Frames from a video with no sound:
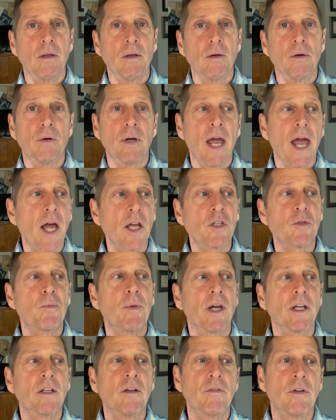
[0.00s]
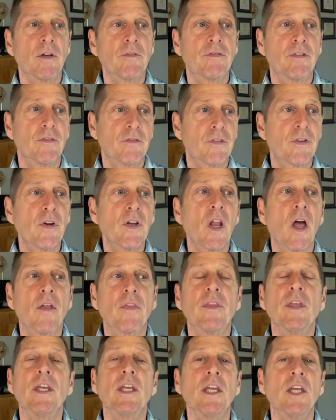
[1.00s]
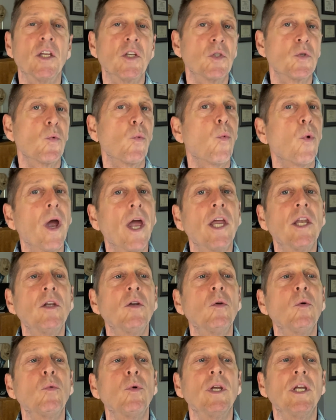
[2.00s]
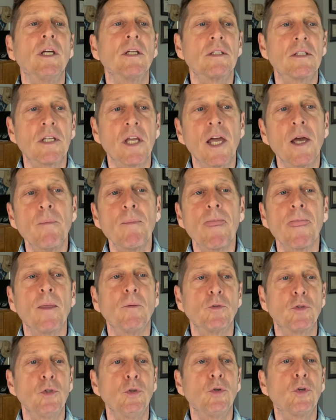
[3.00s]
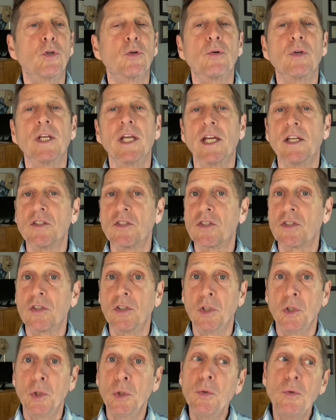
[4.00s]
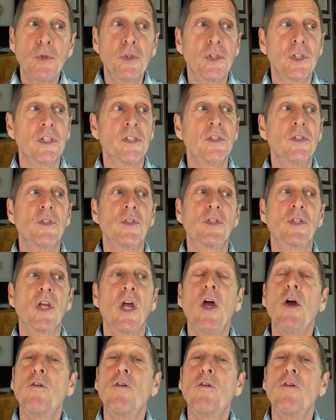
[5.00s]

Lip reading: or aspect of effort for nothing is when we attempt to create solutions